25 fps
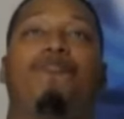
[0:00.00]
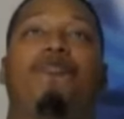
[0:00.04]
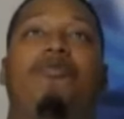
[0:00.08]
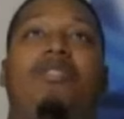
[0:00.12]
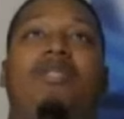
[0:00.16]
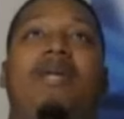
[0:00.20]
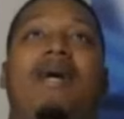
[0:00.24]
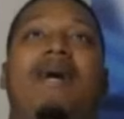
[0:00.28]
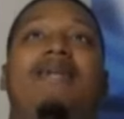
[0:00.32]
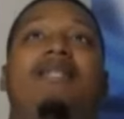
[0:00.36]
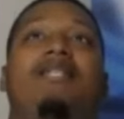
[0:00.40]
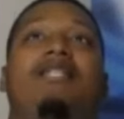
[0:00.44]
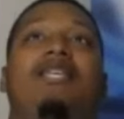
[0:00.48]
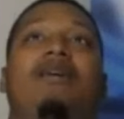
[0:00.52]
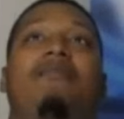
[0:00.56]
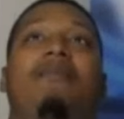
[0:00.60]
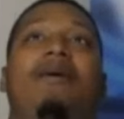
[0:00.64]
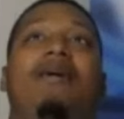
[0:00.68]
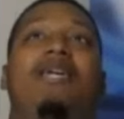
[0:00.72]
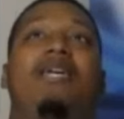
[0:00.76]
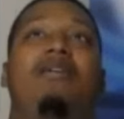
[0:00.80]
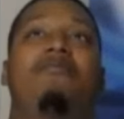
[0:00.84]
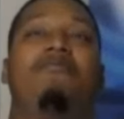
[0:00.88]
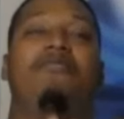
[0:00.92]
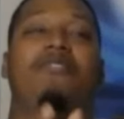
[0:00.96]
goddamn, I
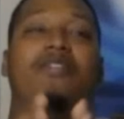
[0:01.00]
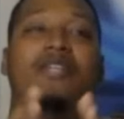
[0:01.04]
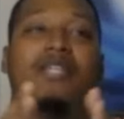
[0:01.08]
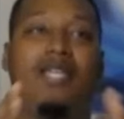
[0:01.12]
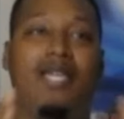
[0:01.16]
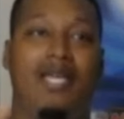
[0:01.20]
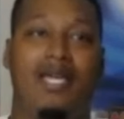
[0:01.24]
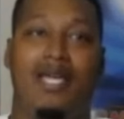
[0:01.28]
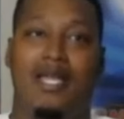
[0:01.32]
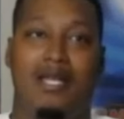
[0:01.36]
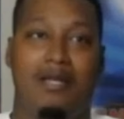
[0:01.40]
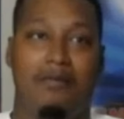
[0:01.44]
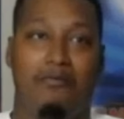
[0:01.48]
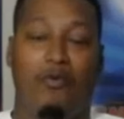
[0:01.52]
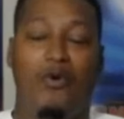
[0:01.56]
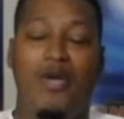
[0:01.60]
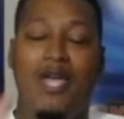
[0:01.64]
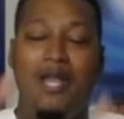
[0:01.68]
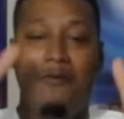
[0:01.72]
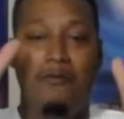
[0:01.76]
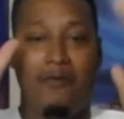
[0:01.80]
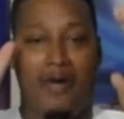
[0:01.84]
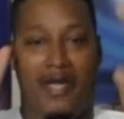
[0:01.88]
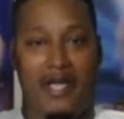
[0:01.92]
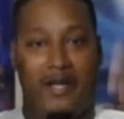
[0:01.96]
keep forgetting.
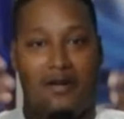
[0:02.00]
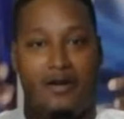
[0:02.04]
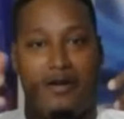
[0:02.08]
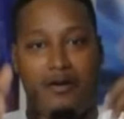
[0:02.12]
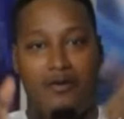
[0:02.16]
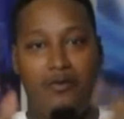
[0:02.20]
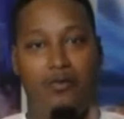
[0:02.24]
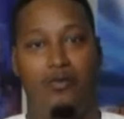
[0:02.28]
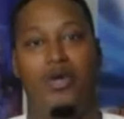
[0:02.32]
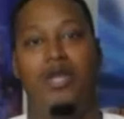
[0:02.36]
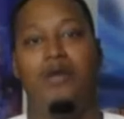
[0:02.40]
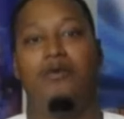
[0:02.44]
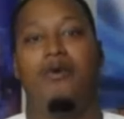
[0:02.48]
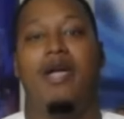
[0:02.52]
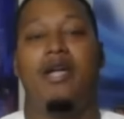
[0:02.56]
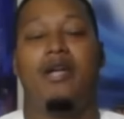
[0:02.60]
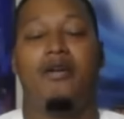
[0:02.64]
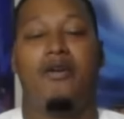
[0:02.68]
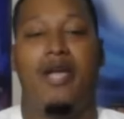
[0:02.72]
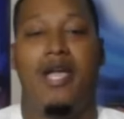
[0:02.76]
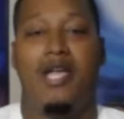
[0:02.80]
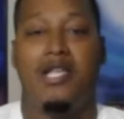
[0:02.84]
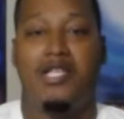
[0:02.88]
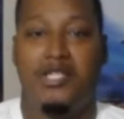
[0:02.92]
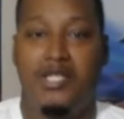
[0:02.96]
Wind Waker
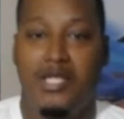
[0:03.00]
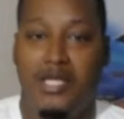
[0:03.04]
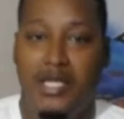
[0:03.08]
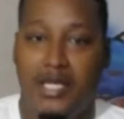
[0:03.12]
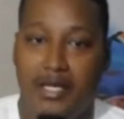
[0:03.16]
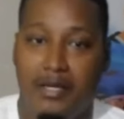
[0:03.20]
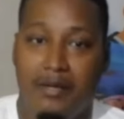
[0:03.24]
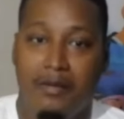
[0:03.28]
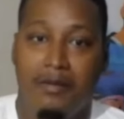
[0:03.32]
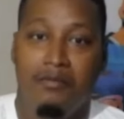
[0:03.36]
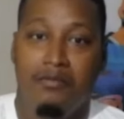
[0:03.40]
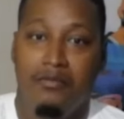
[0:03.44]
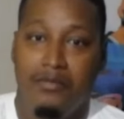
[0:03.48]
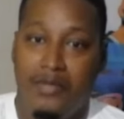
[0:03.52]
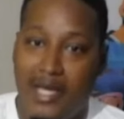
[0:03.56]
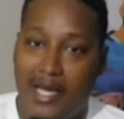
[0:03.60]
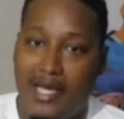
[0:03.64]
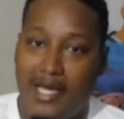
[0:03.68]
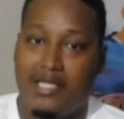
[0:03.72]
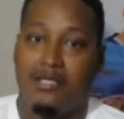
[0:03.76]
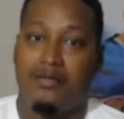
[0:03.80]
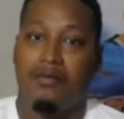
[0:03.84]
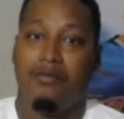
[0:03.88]
HD. Yes,